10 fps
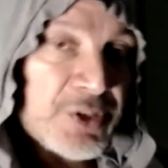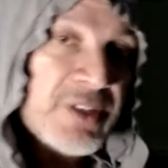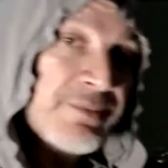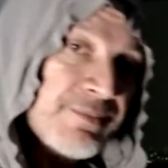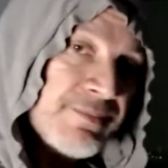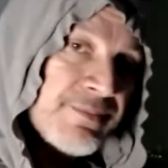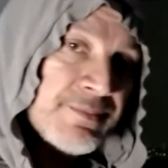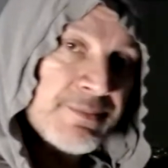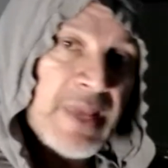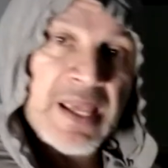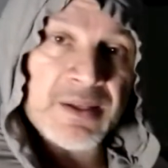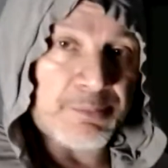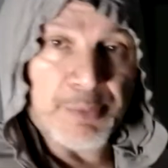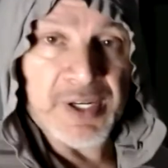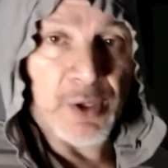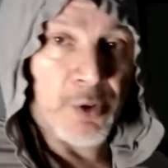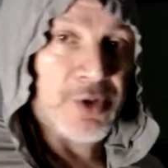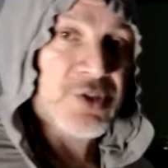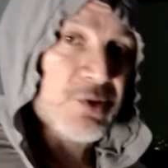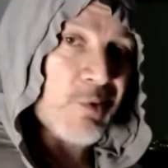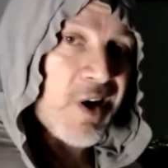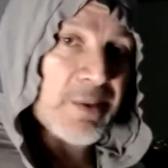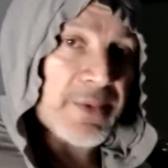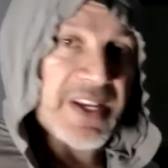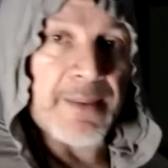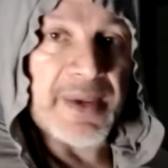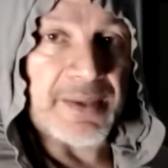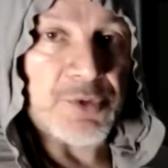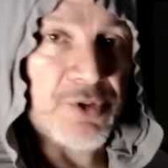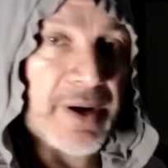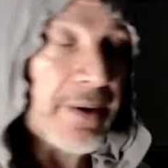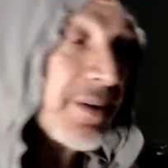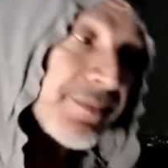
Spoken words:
you can bring a horse to water, but you can't make him drink.